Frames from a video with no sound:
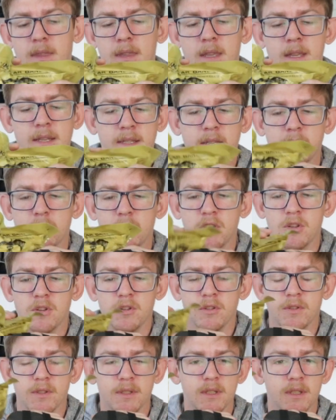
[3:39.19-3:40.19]
These can be
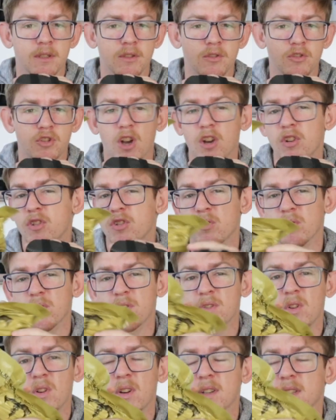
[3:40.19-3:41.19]
used in junctional
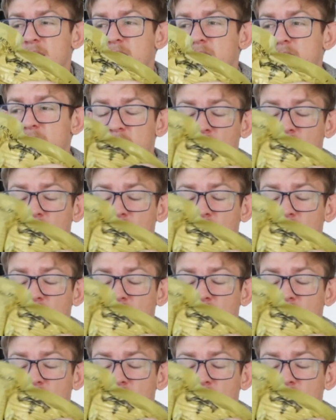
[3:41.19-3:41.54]
sites to